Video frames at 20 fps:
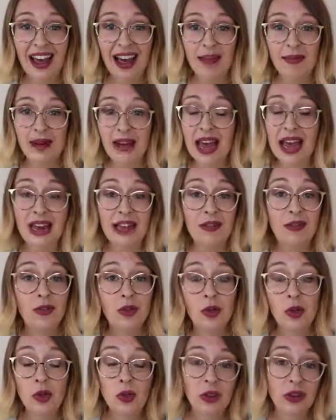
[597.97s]
um, and any
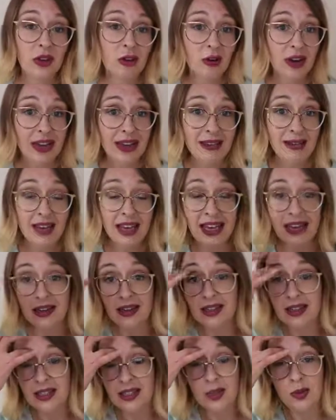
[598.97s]
food with gravy in
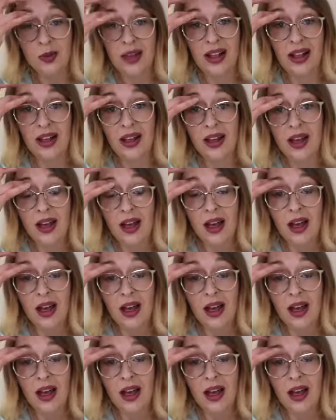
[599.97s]
it as well.